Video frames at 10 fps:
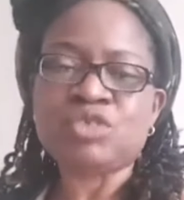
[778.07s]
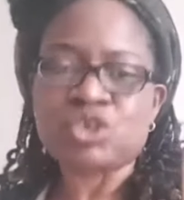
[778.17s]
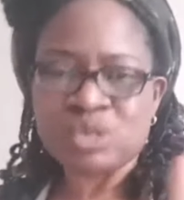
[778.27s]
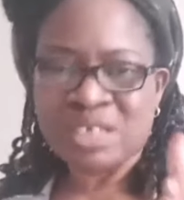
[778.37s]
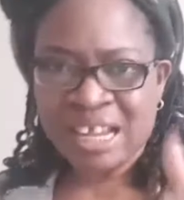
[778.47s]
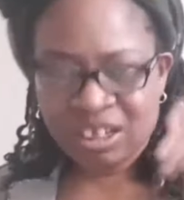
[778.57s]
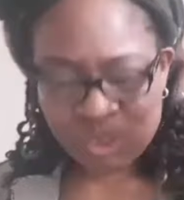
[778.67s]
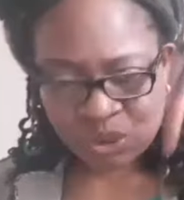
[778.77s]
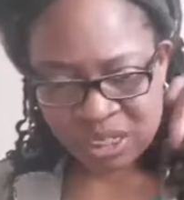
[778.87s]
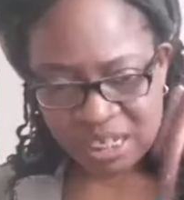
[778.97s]

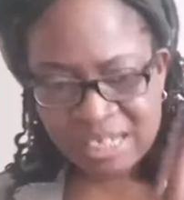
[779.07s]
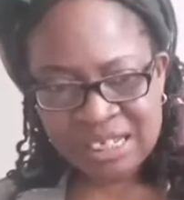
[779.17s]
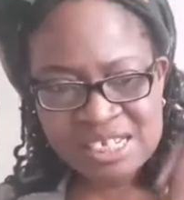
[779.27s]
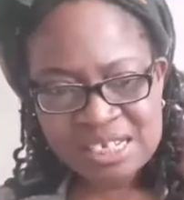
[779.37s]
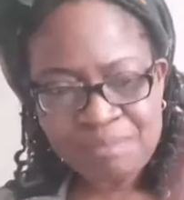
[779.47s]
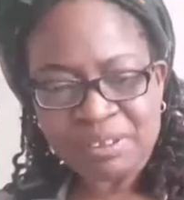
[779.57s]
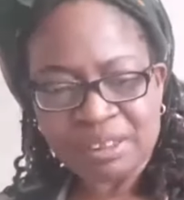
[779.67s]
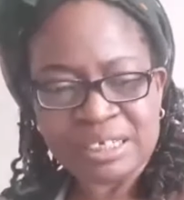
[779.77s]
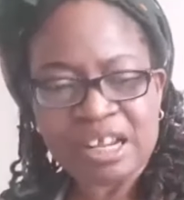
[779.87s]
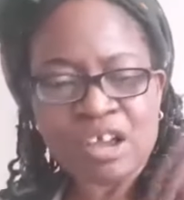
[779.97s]
this
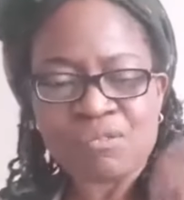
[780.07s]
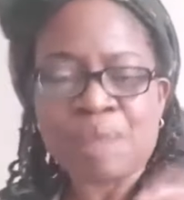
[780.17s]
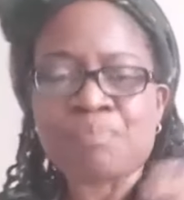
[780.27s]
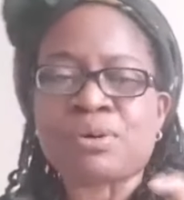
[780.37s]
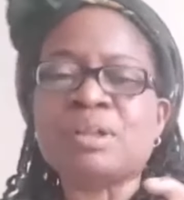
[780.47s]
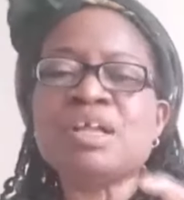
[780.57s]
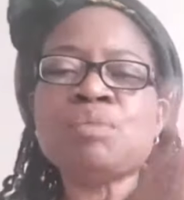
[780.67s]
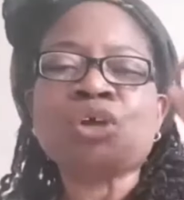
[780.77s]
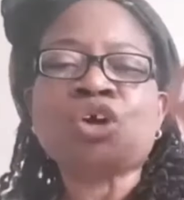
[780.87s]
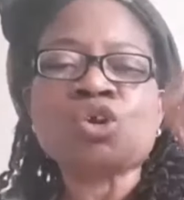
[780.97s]
seventh day of April,
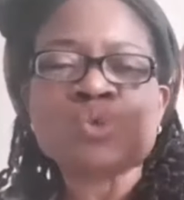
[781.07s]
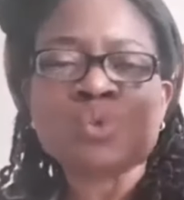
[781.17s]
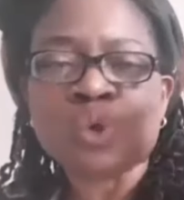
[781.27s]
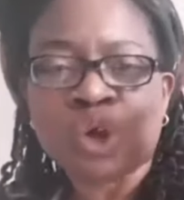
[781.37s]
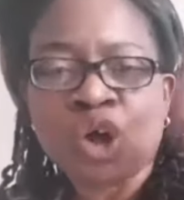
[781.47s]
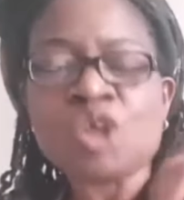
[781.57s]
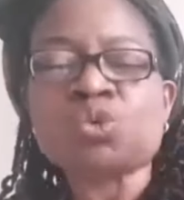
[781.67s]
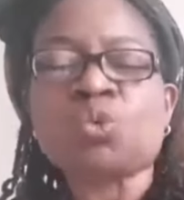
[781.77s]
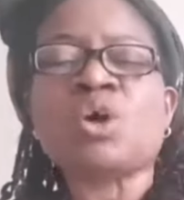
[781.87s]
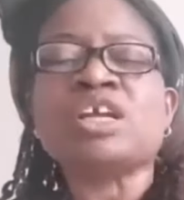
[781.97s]
because
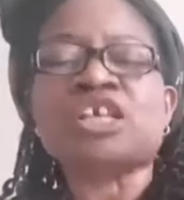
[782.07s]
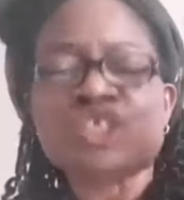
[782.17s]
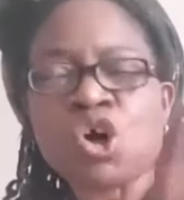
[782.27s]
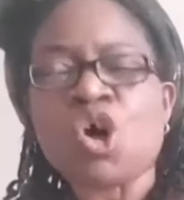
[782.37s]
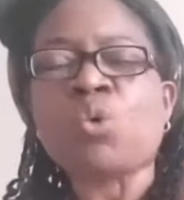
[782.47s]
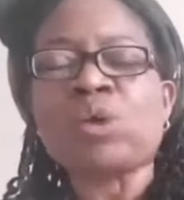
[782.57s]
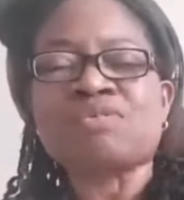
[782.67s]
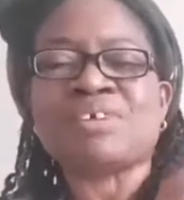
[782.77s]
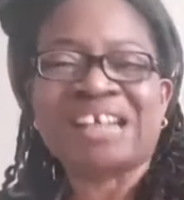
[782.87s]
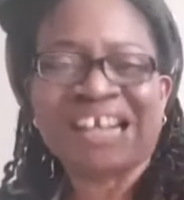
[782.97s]
God's word is always
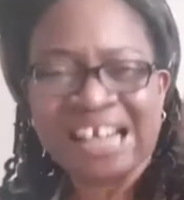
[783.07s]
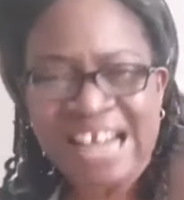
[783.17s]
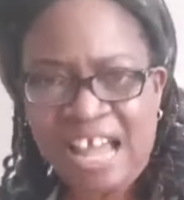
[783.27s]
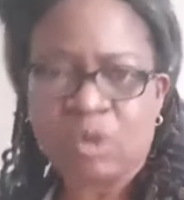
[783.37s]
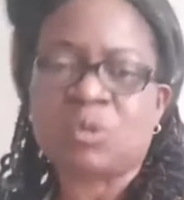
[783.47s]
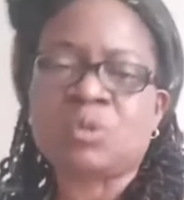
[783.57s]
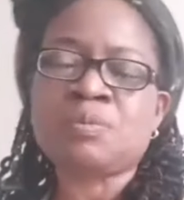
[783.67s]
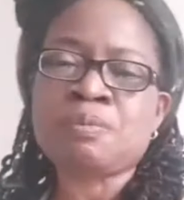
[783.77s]
for the now.